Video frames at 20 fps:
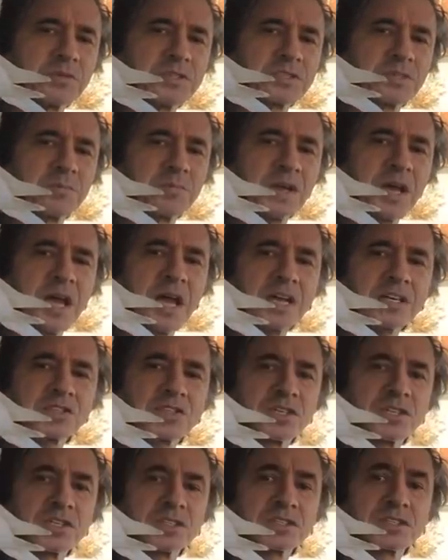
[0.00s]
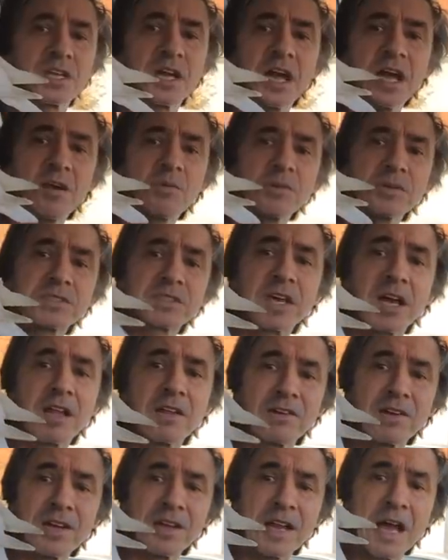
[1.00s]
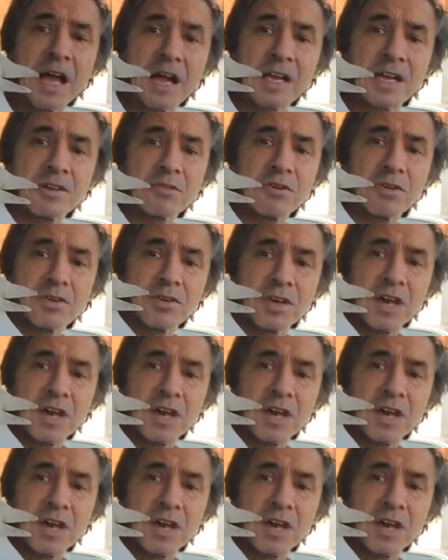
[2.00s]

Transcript: was obnoxious, I would tell her to knock it